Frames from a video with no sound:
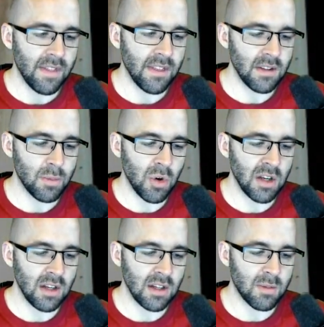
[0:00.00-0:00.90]
This
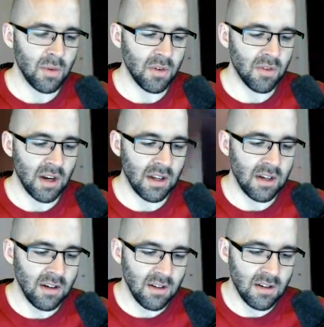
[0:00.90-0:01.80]
point gets moved right
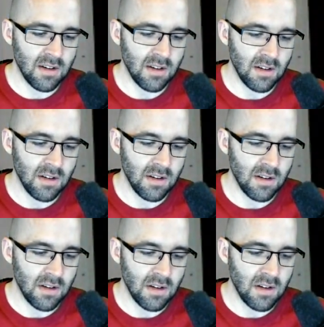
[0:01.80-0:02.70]
here,
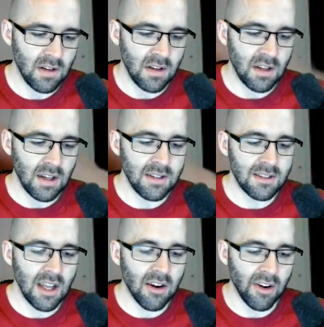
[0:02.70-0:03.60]

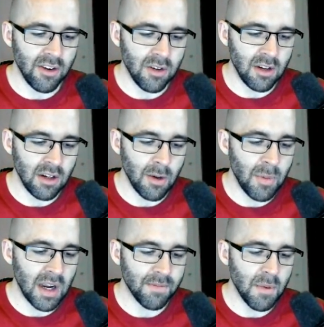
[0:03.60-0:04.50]
etc. And you're going to
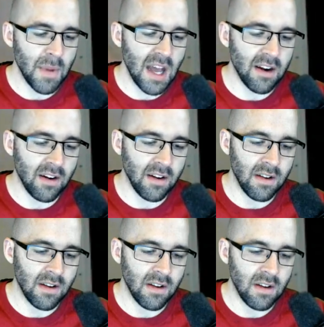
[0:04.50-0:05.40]
pick up the pattern.
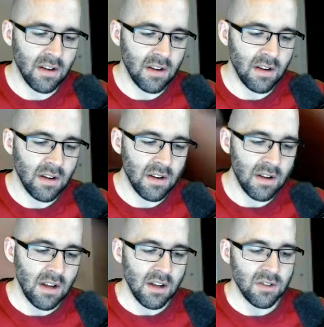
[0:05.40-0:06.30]

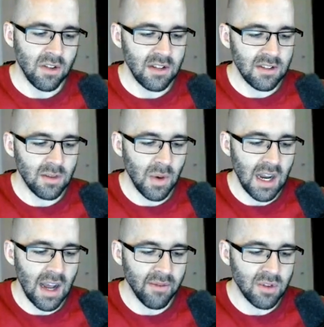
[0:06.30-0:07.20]
So this is what
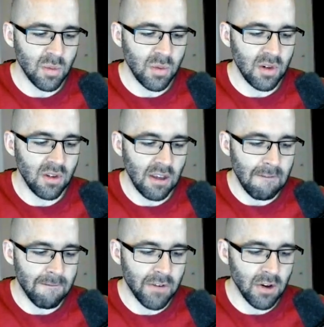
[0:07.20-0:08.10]
happens when we do the
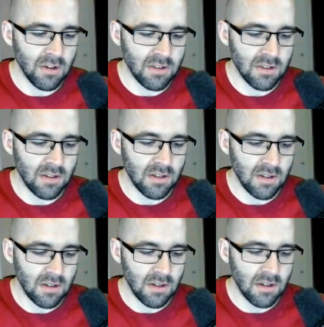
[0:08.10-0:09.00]
first
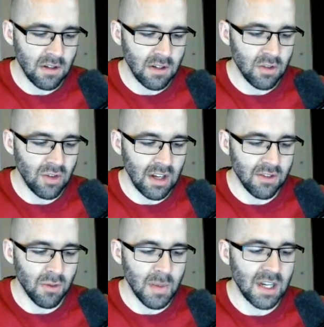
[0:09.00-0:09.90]

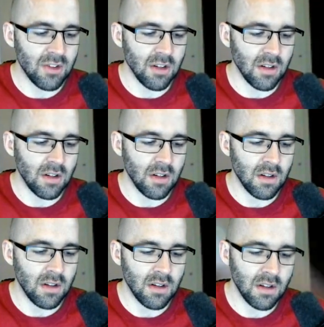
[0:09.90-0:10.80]
transformation.
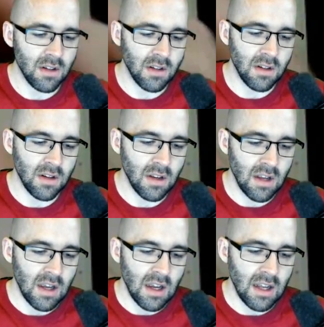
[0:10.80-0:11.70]

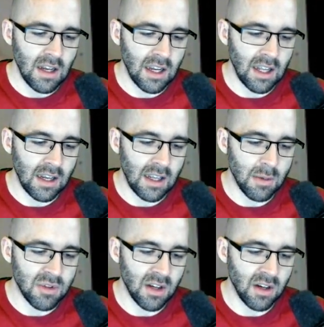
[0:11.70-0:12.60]
And again, it
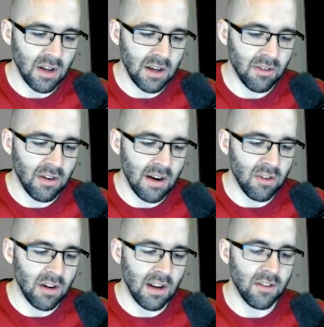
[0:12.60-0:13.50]
keeps on going
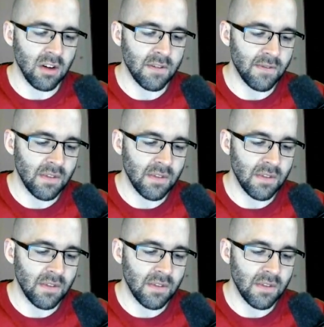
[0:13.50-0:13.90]
forever and ever.